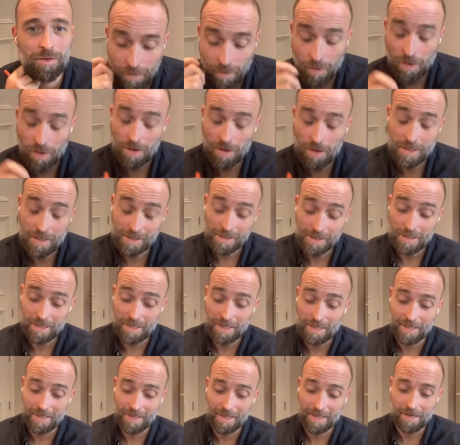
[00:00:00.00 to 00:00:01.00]
Well, listen,
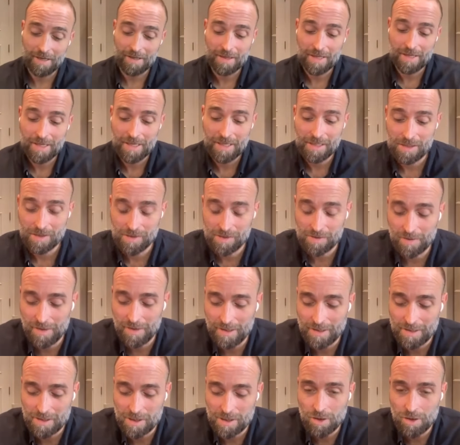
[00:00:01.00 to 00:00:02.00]
I think it's
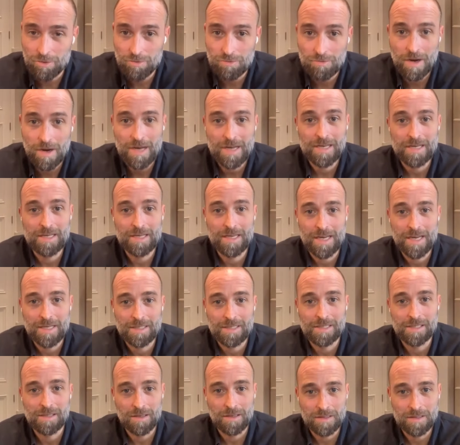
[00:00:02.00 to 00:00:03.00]
a great
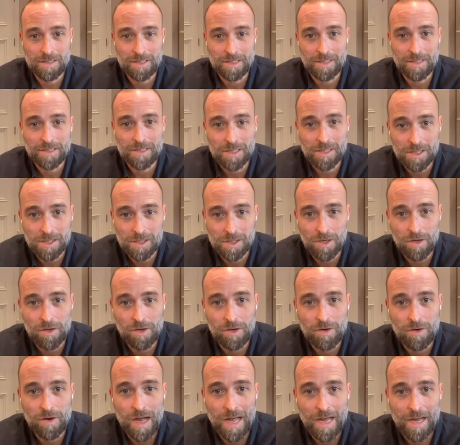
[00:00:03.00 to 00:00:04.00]
case study to
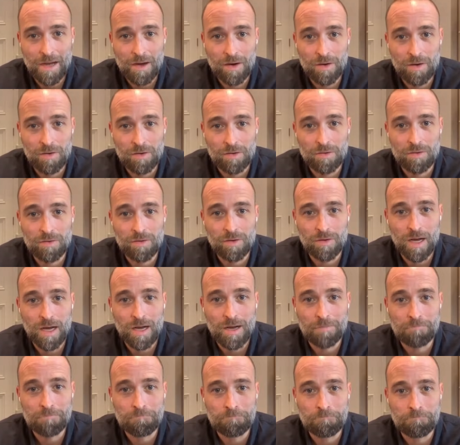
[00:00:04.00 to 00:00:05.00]
show how
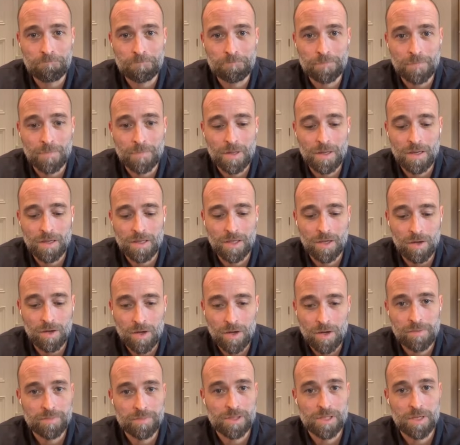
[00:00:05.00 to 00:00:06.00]

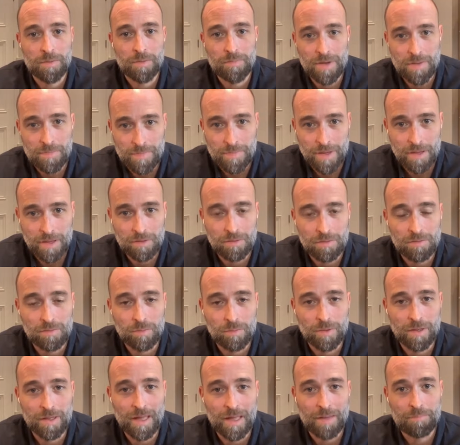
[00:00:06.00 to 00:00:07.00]
homes can be built
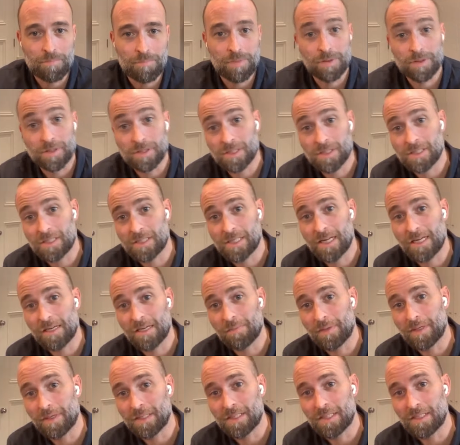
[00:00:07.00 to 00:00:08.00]
with and putting
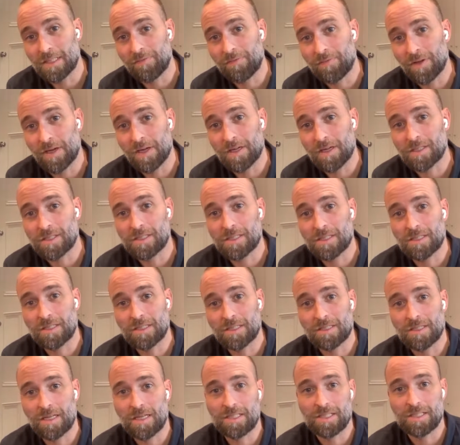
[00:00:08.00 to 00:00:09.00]
sustainability first,
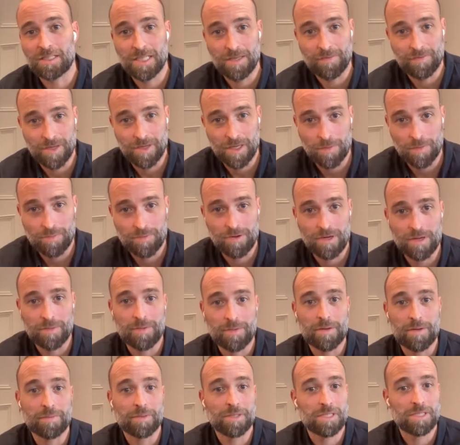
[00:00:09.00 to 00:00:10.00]
achieving a
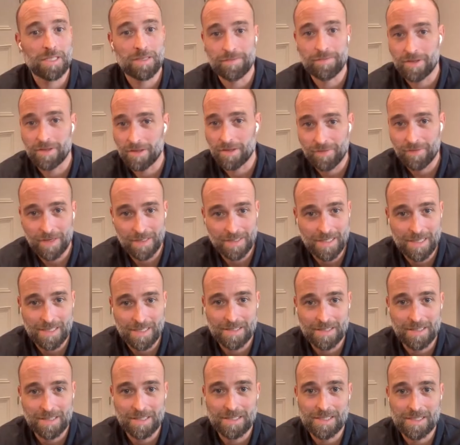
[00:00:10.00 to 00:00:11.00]
premium, achieving a
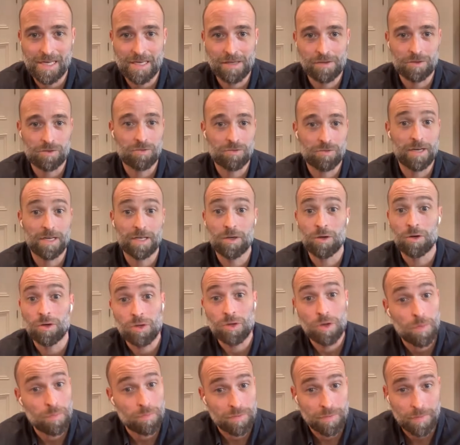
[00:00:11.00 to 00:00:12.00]
fantastic sales rate, not
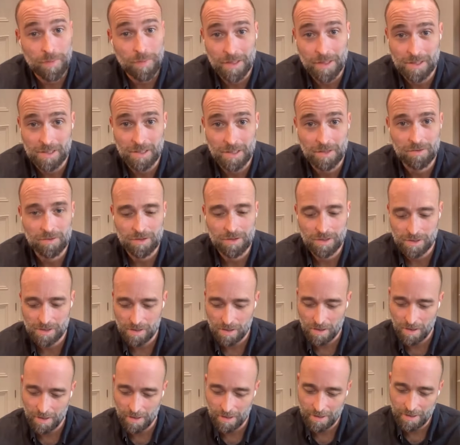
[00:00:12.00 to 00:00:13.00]
compromising on
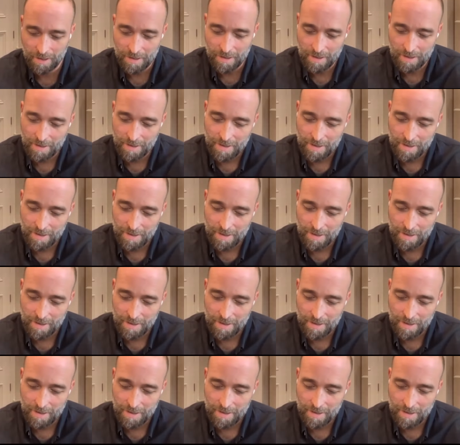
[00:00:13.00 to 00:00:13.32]
design.